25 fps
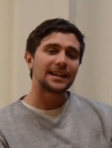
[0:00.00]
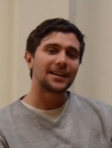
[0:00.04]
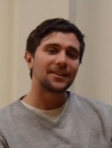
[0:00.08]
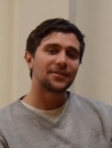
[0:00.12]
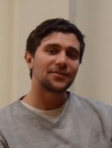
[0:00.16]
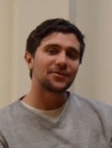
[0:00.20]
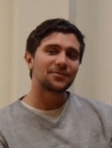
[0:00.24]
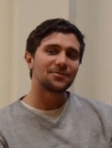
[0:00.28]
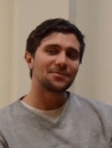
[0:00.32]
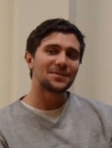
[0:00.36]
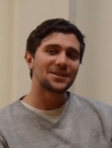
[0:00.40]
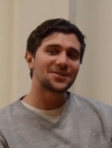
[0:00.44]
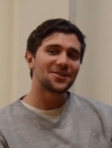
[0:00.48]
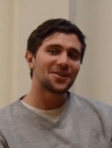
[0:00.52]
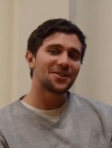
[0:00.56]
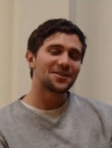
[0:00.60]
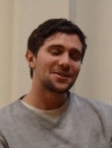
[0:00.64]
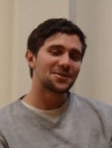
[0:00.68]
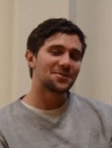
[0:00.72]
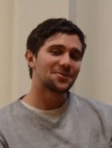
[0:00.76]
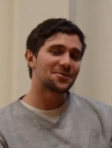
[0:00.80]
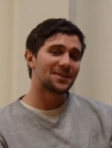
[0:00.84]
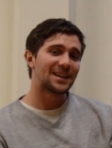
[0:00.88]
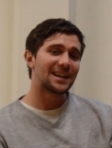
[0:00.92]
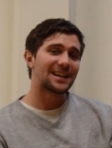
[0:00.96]
If Mr.
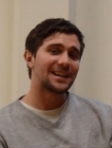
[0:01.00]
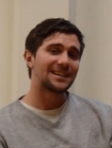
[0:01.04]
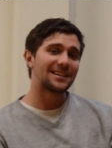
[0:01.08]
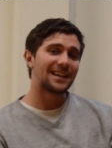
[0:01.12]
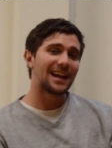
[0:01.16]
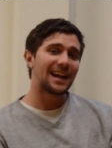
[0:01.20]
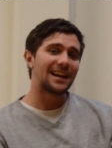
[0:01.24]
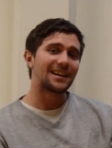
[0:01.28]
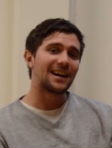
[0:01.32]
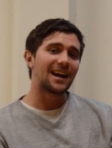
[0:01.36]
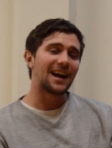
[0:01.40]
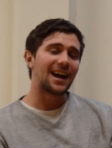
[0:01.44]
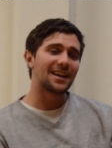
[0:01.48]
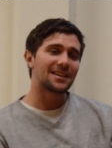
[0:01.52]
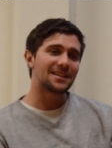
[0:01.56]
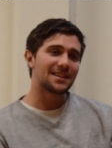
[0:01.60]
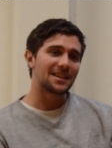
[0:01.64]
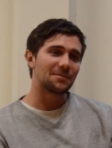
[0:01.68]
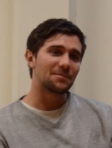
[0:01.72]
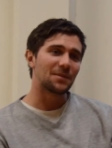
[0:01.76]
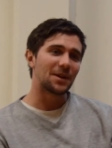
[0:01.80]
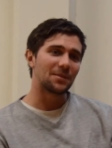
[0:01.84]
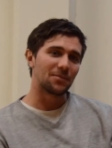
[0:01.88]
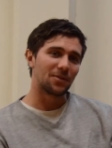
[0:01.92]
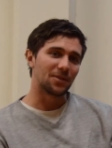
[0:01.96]
Us was already later, I
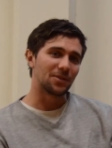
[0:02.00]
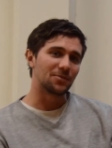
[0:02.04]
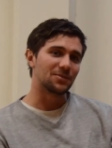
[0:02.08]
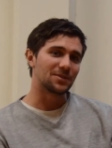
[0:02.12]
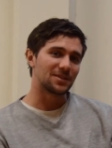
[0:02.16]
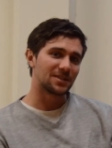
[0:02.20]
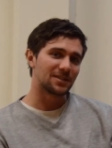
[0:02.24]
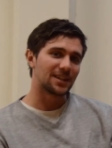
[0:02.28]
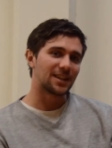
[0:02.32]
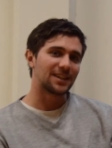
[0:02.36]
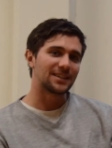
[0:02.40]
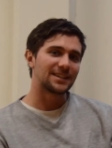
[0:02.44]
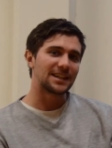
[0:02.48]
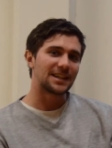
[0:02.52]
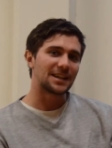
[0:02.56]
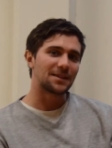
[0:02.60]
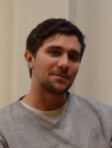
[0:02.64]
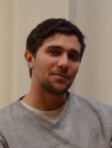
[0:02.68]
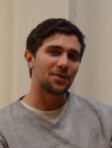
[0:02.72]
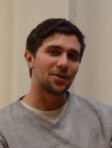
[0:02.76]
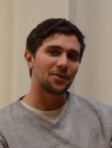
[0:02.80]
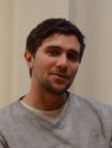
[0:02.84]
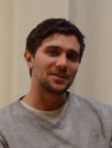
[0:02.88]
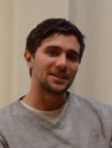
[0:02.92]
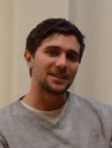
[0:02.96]
think my body would start
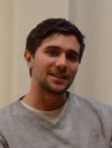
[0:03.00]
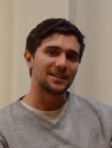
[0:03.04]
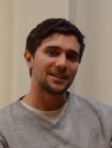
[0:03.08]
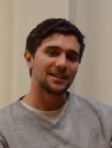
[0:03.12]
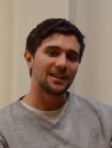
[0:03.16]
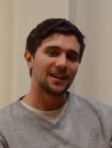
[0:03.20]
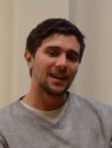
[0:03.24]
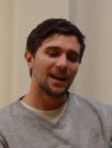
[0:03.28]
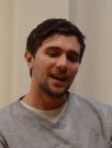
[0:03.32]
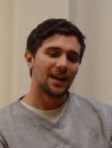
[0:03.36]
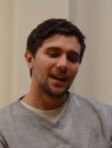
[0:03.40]
decomposing.